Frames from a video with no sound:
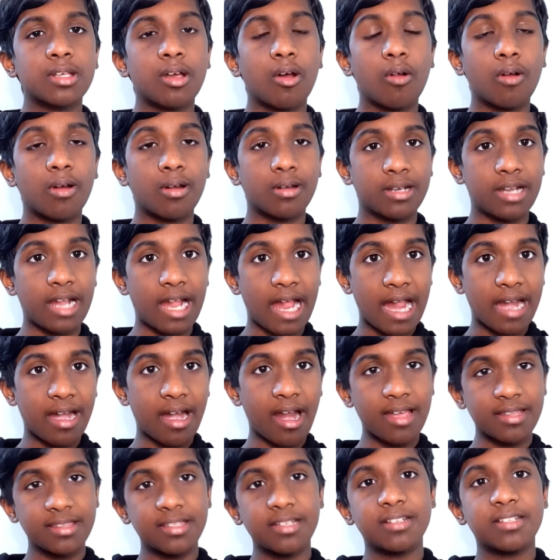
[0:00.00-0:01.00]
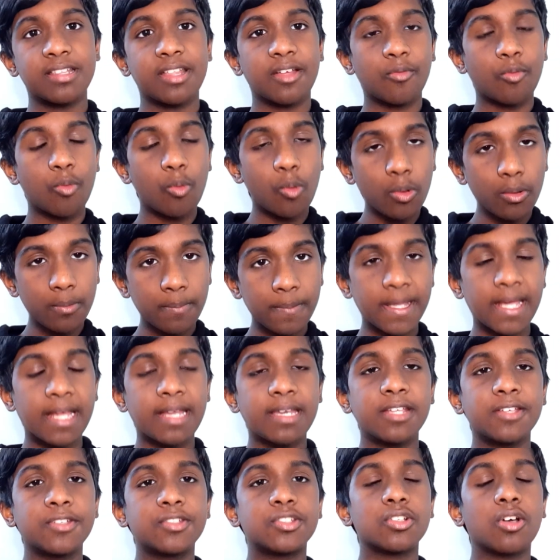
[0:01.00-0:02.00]
or rather, there won't be
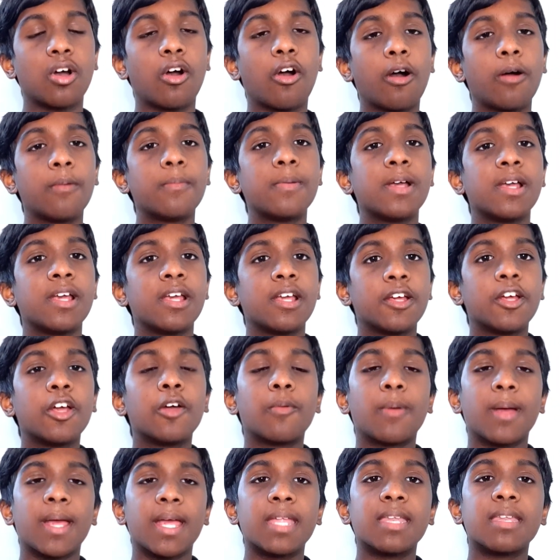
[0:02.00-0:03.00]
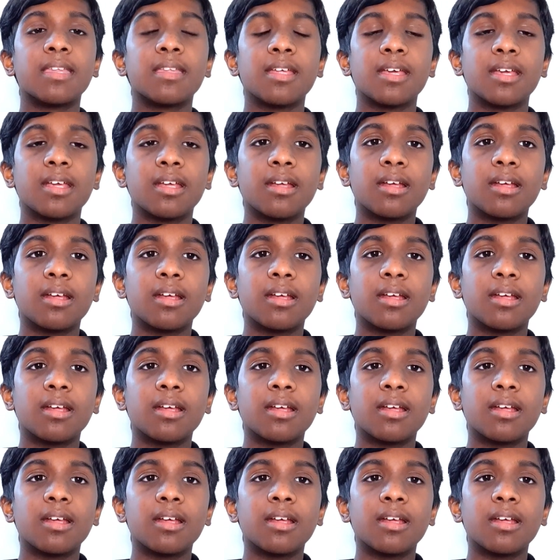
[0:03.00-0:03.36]
any job when